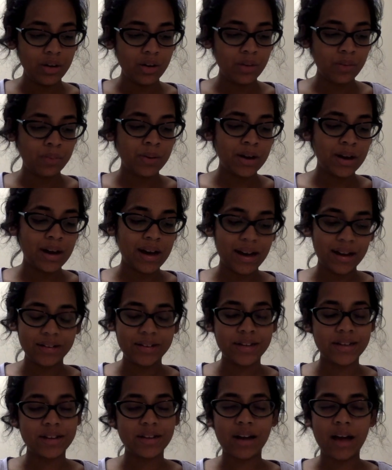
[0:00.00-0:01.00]
But
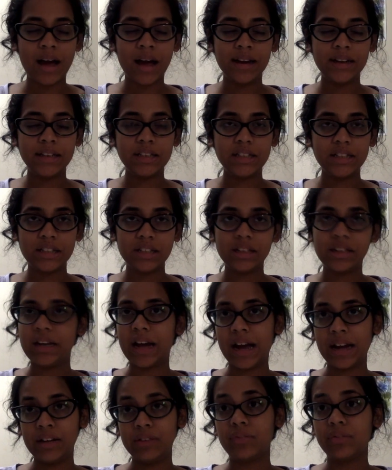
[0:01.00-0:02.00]
ideally
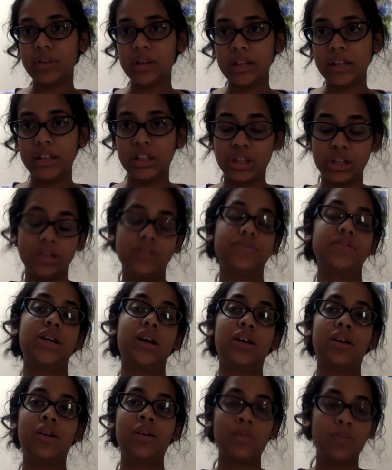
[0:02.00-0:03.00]
I really should have
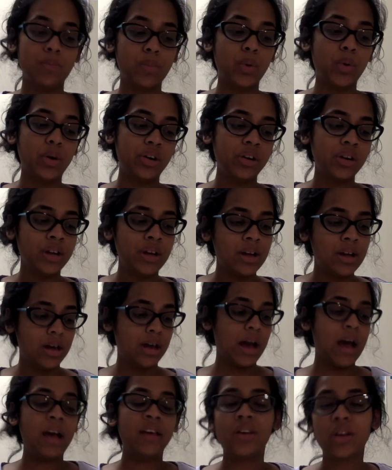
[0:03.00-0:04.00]
done more.
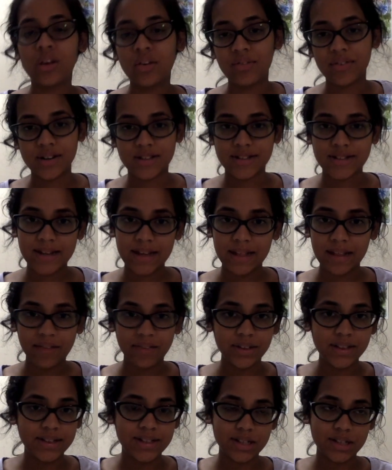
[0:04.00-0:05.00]
At university
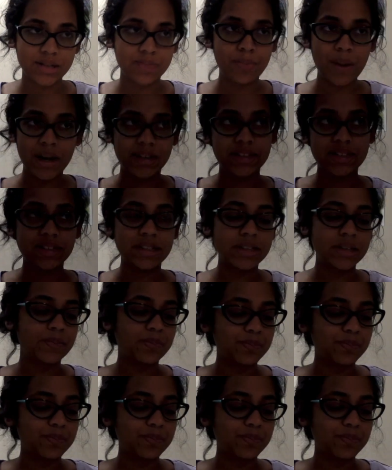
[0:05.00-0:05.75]
level it's expected.